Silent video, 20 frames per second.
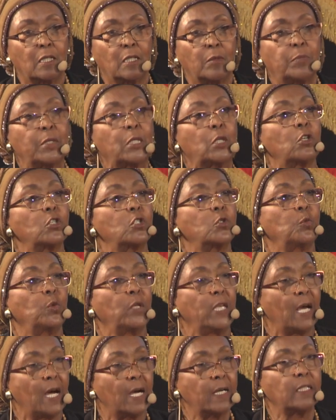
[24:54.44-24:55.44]
because
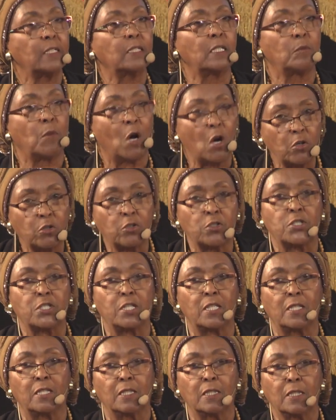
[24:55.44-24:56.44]
we are a
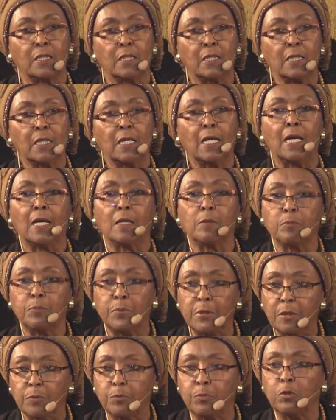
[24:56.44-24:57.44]
democracy and
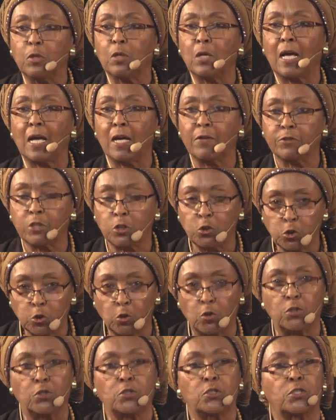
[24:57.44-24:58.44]
people have the
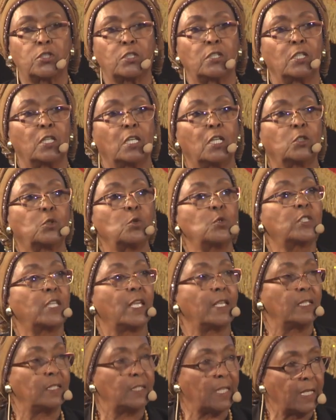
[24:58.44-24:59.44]
choice to say
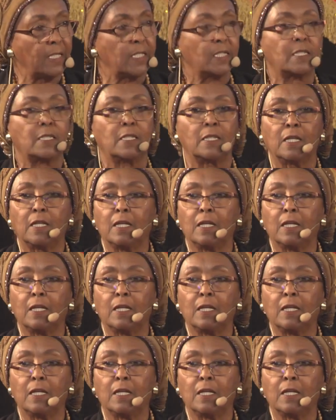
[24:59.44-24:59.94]
yes